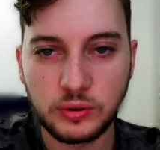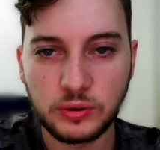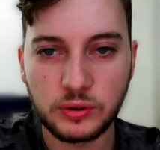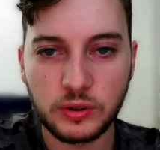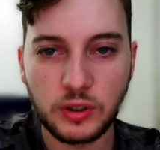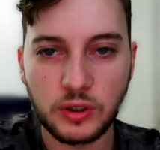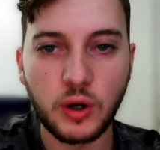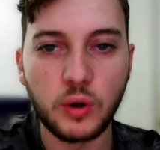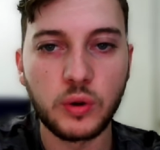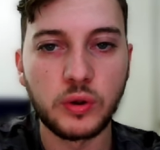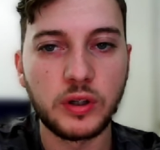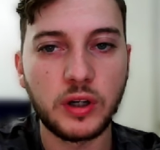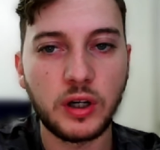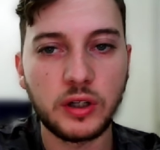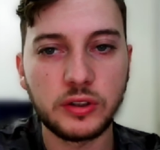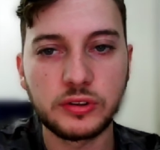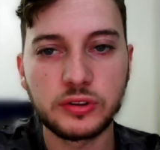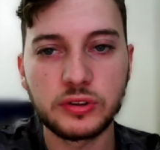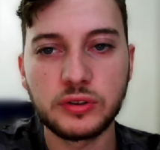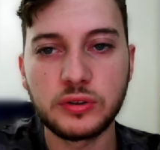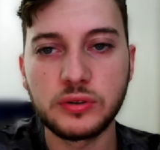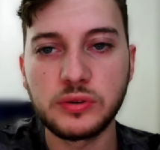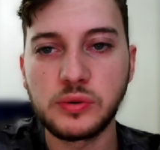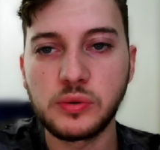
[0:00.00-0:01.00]
oh, and
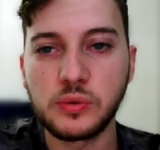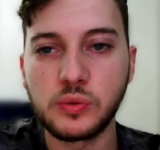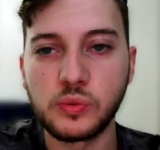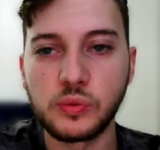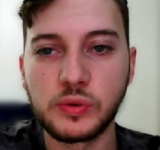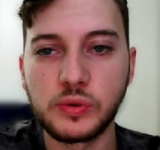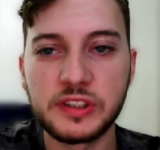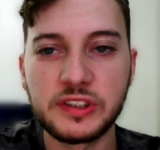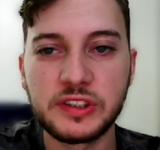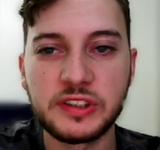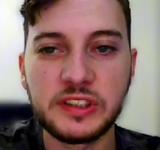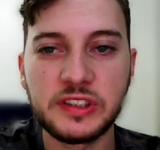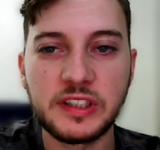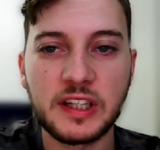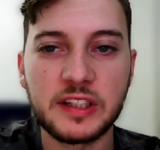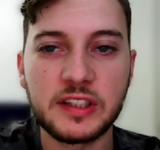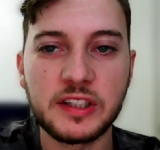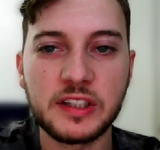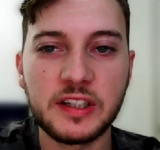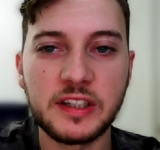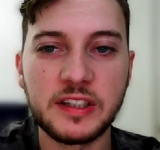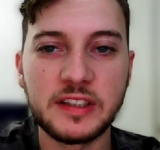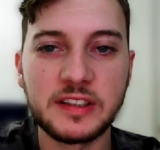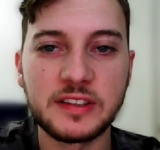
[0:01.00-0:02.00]
also we see that
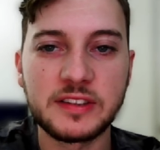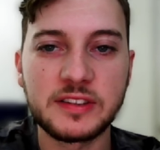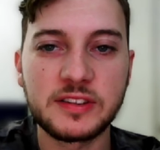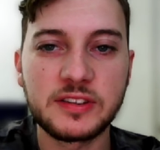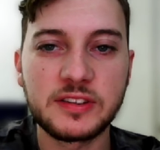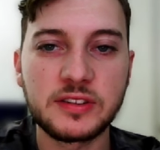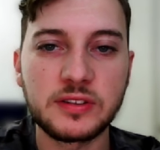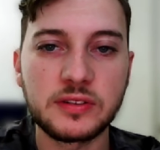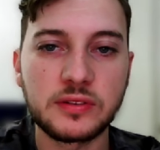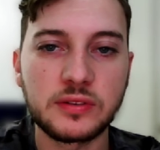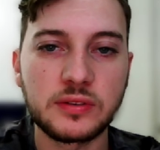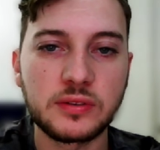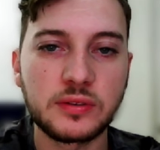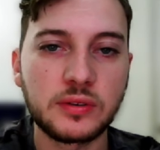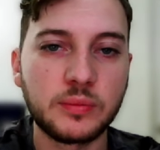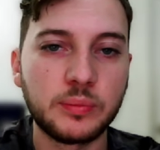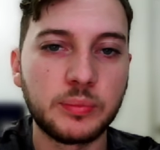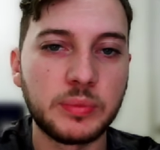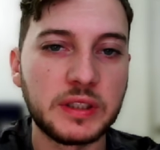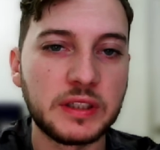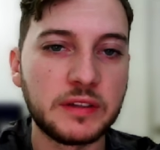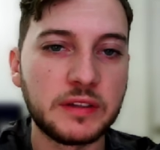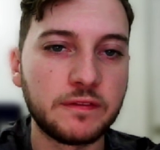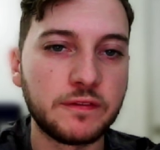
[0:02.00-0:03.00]
it's
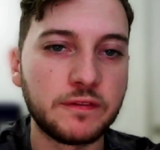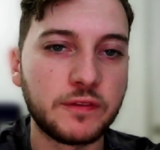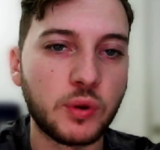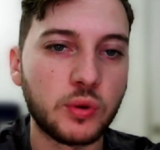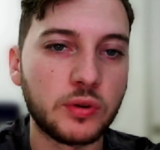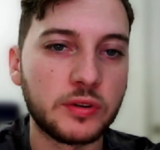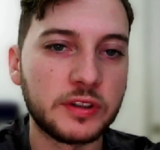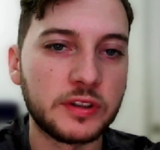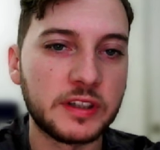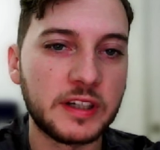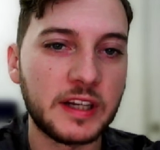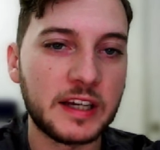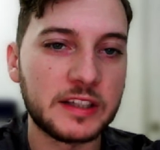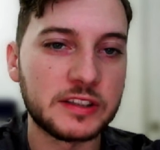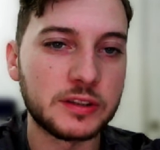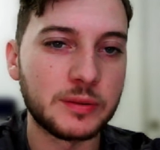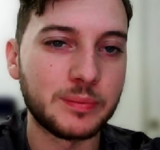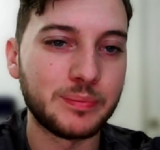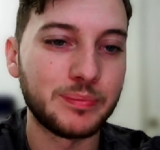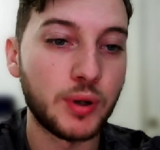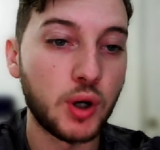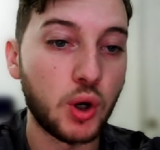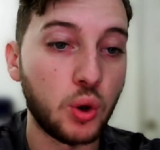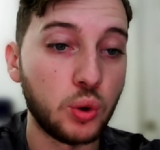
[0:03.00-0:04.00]
being forwarded as a
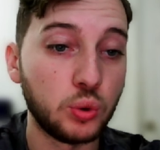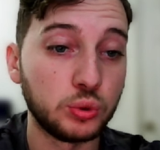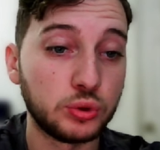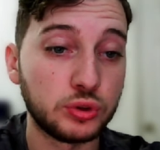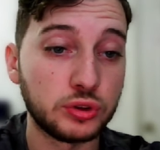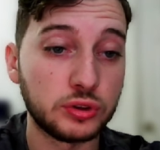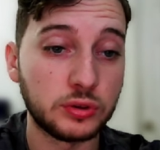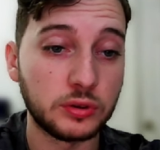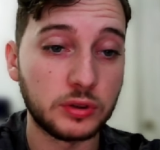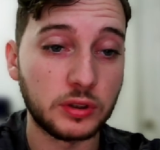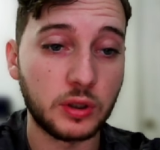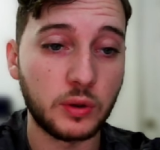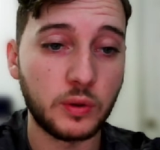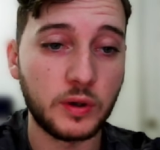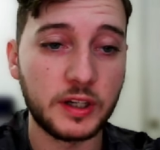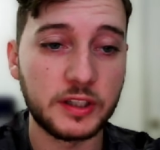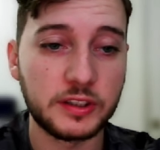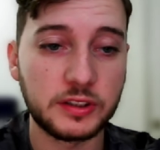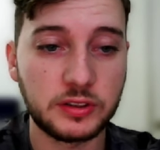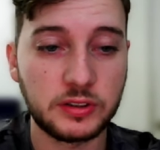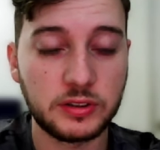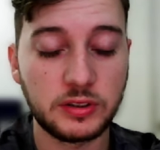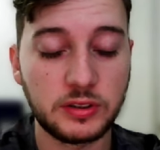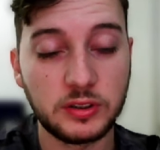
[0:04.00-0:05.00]
post
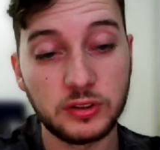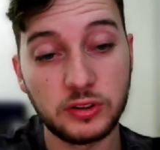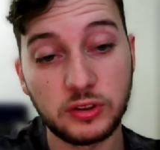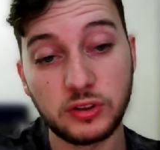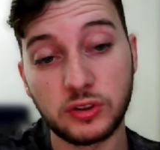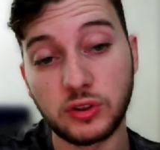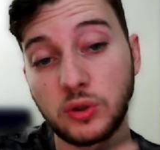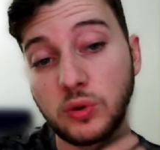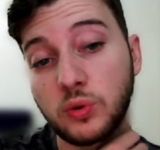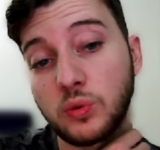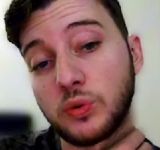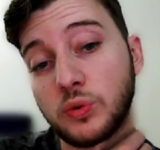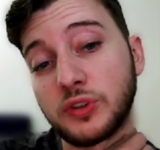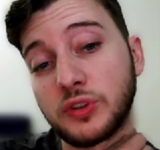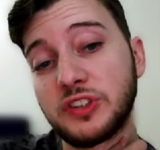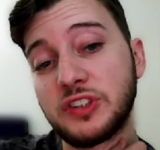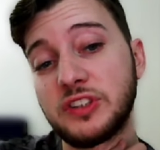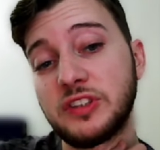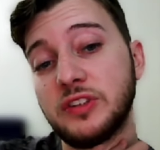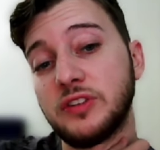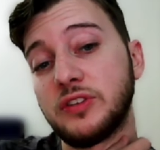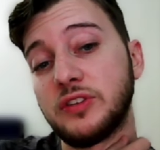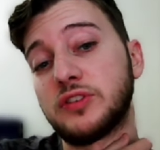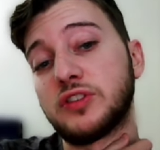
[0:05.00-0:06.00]
request. So
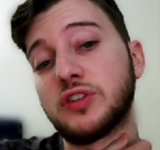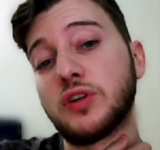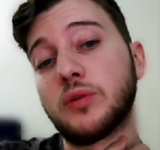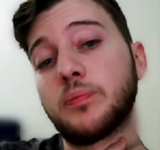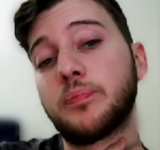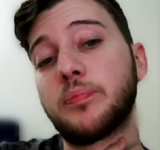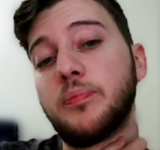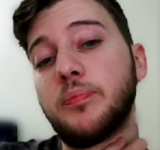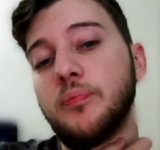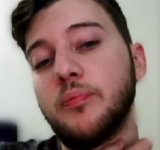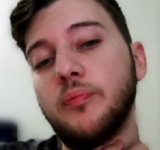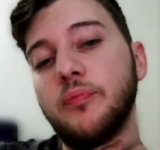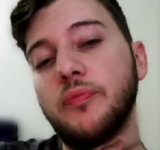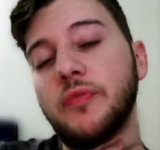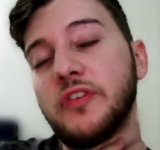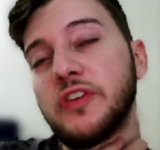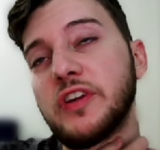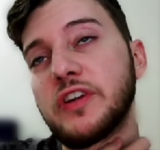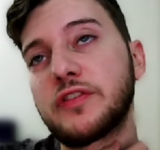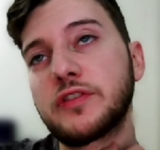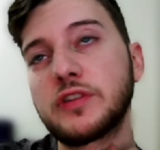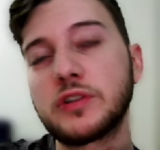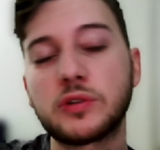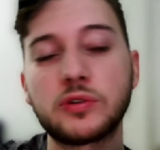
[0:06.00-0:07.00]
the
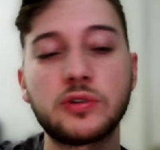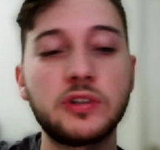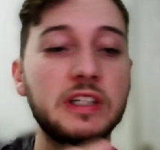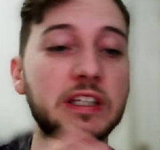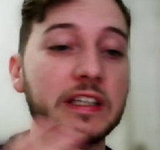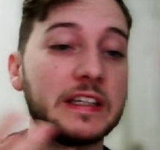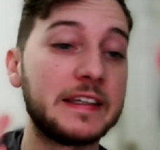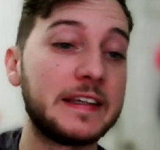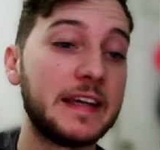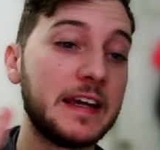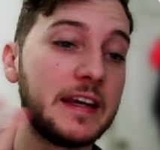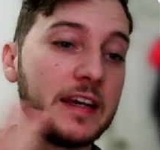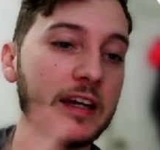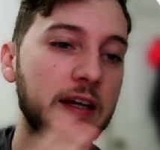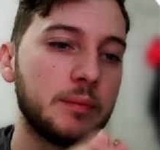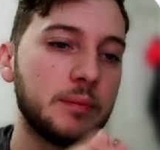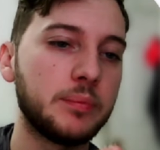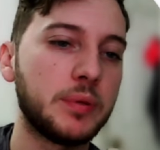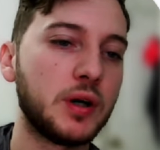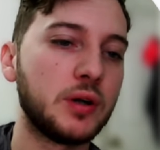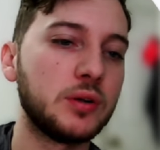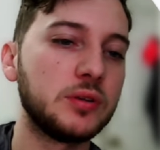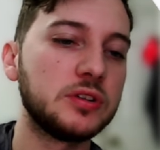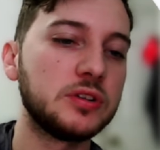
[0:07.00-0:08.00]
difference between get and
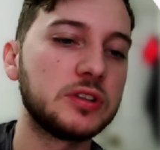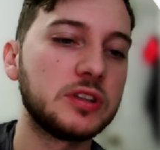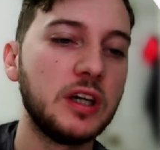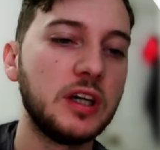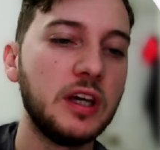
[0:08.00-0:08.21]
post